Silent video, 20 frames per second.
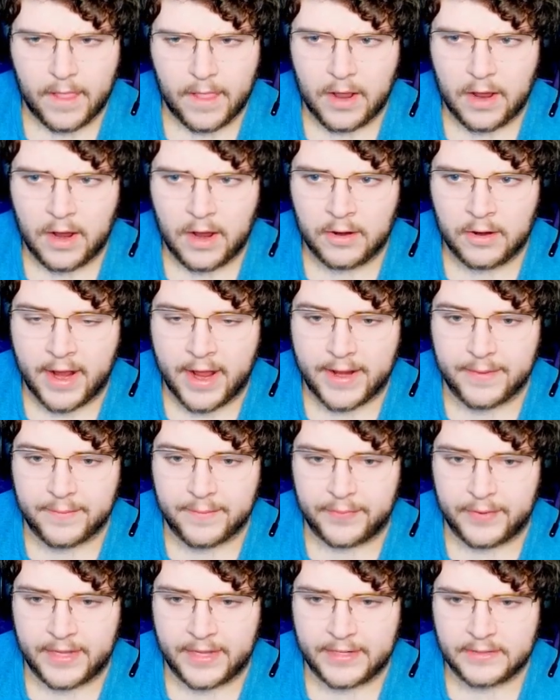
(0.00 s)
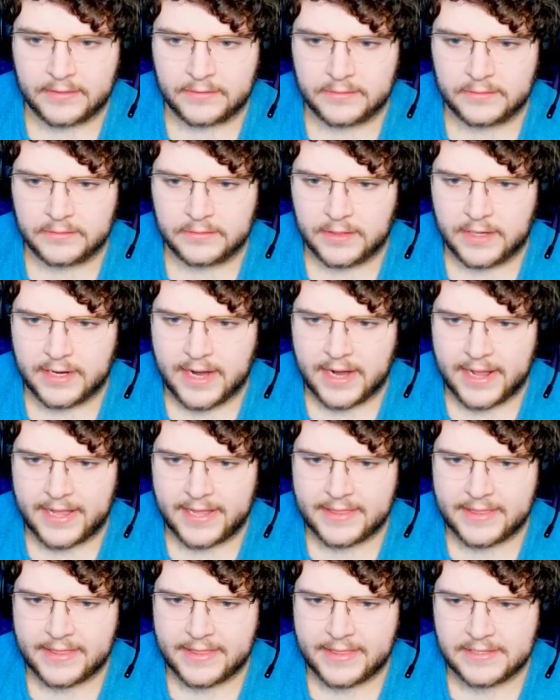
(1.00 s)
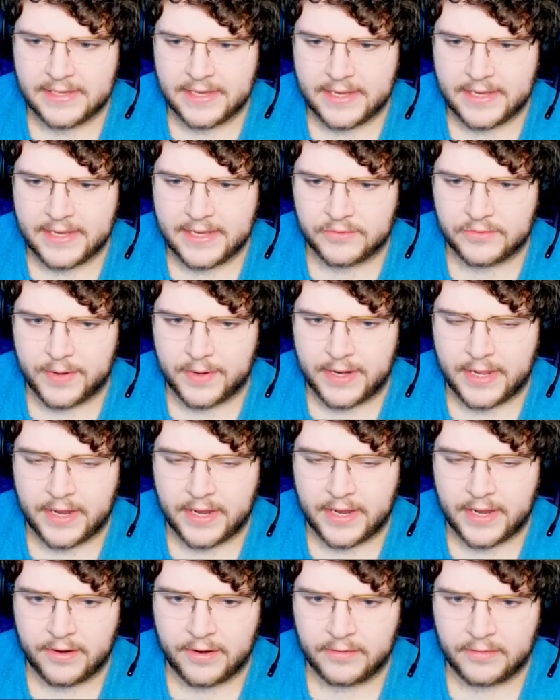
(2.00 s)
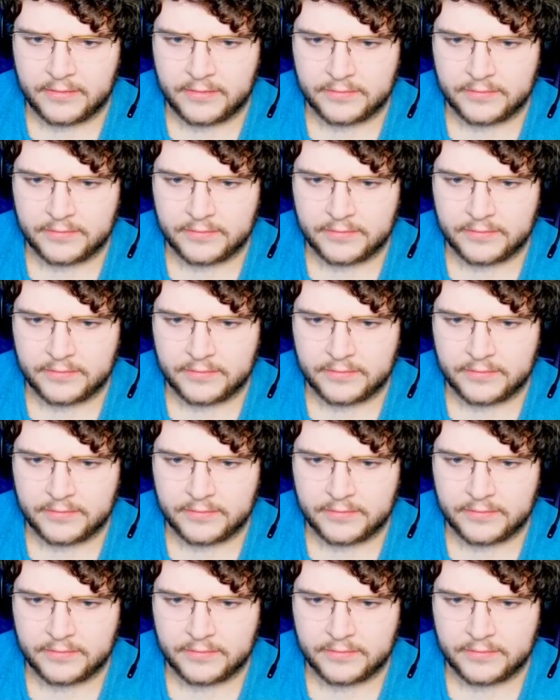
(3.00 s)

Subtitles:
Alright, but can I get these seeds from in here?